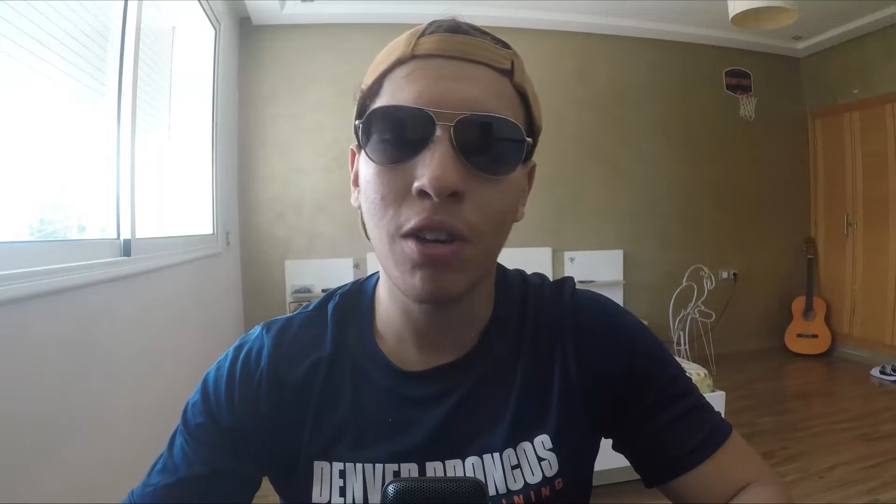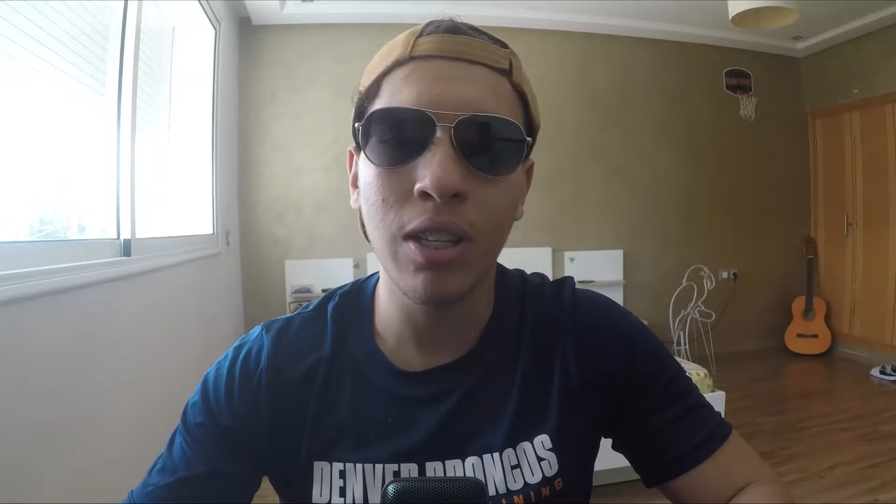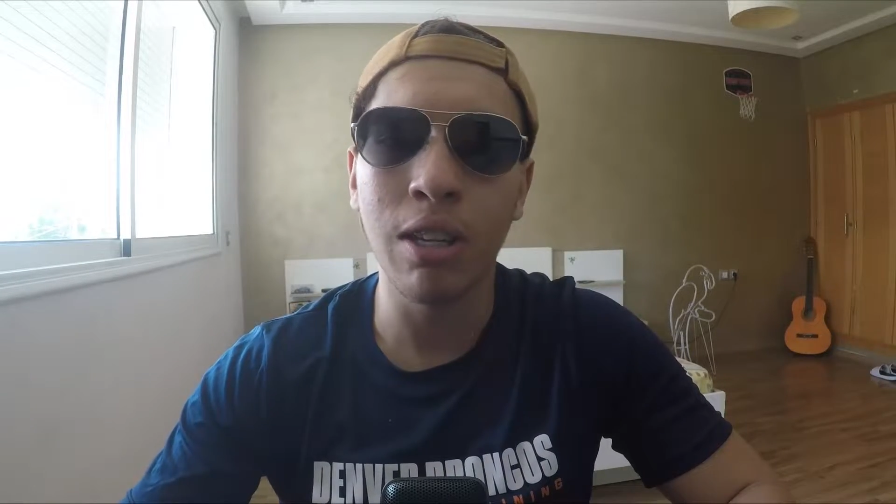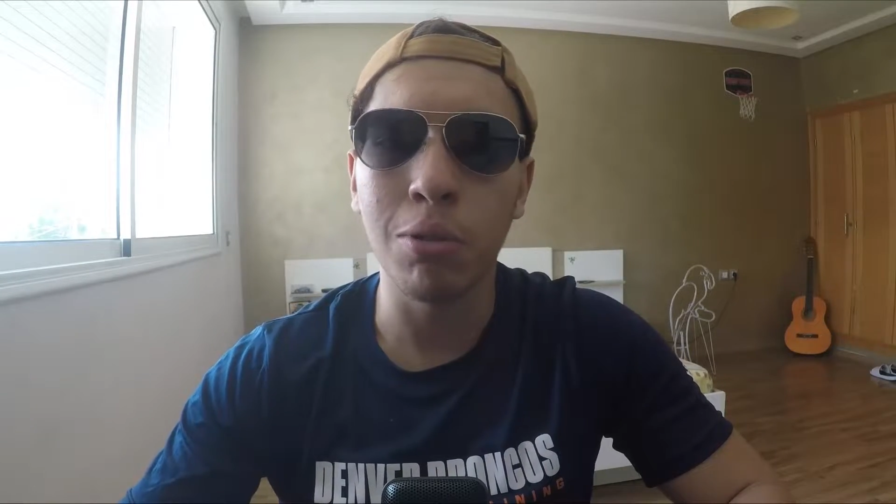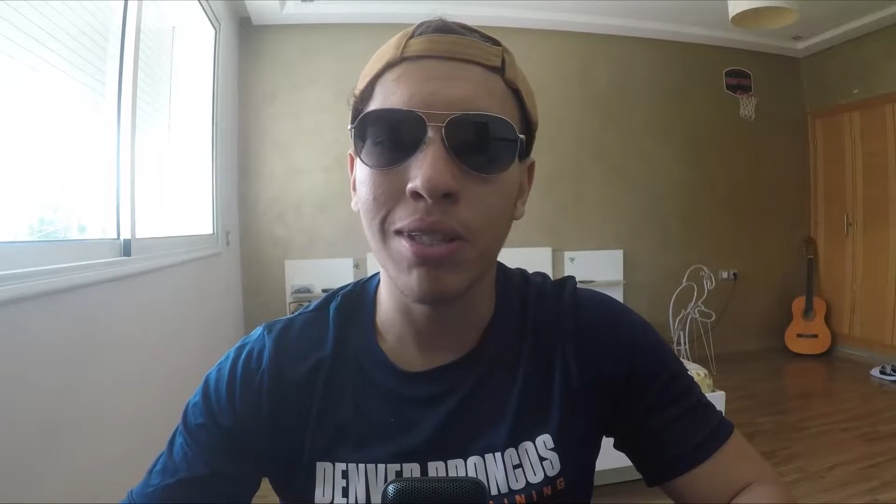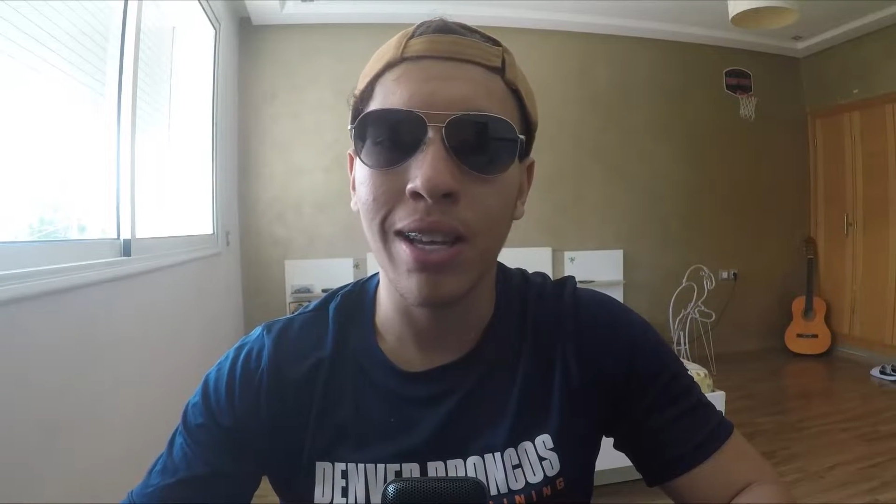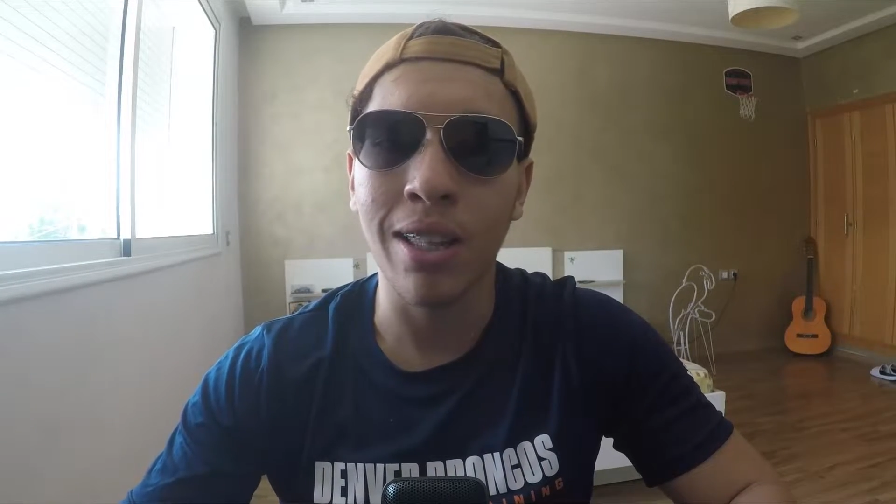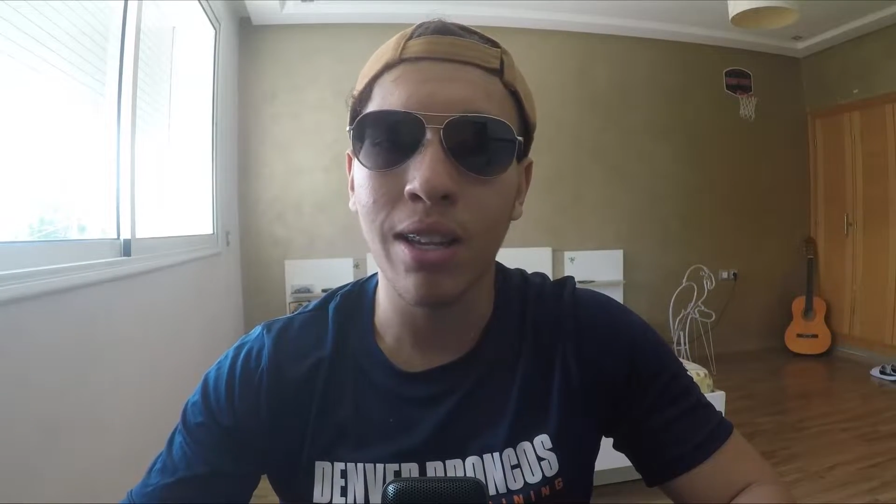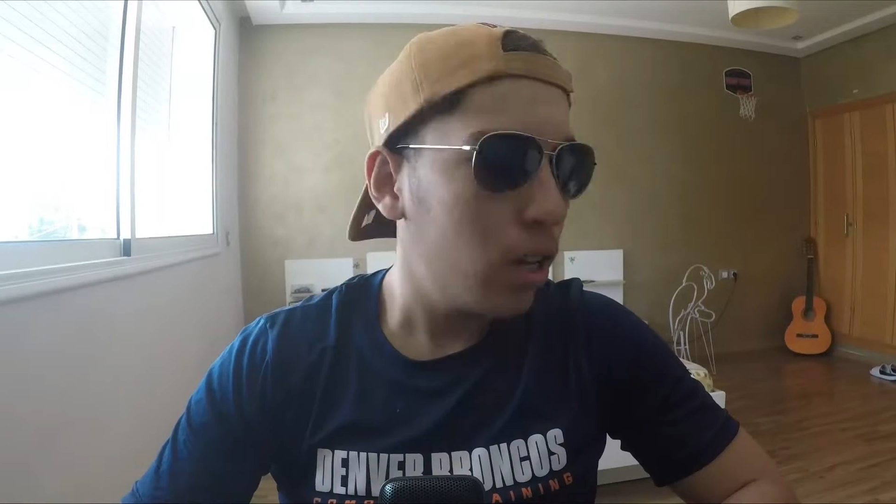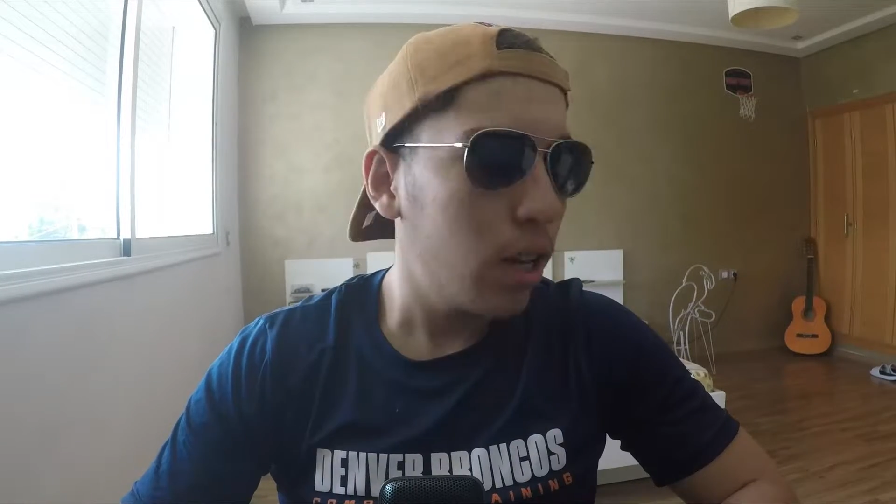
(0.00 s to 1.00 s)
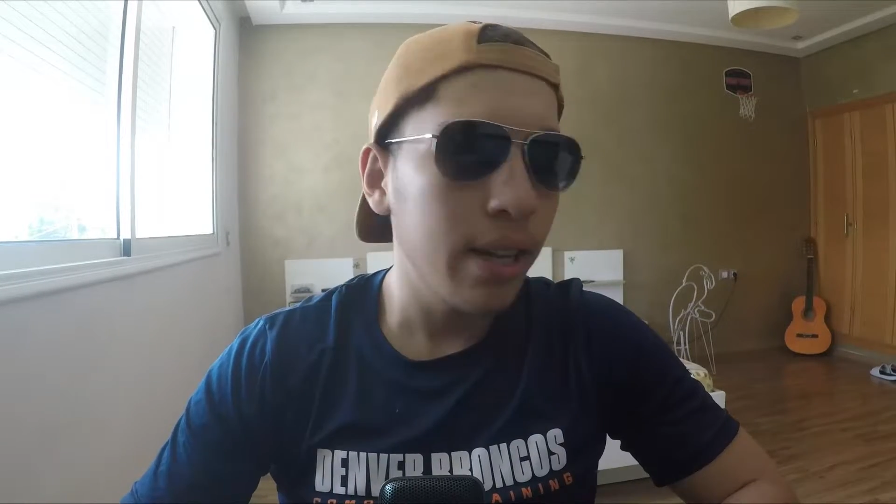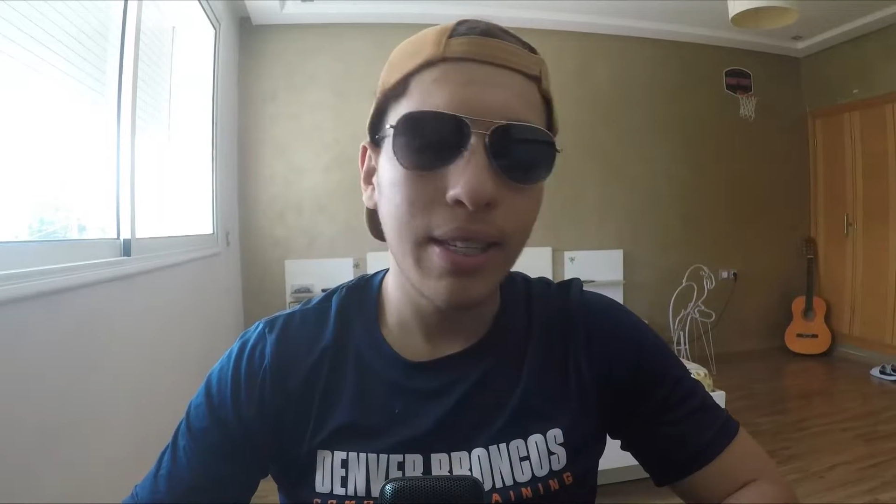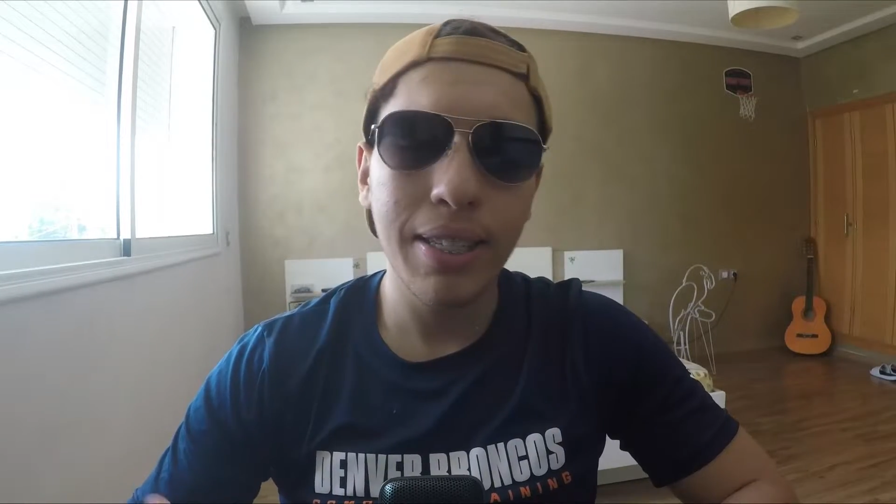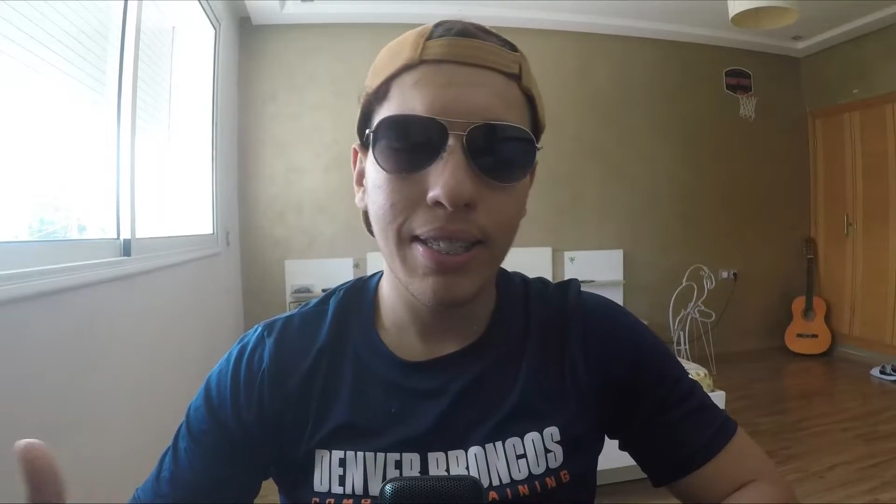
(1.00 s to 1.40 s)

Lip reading: fucking understand. And this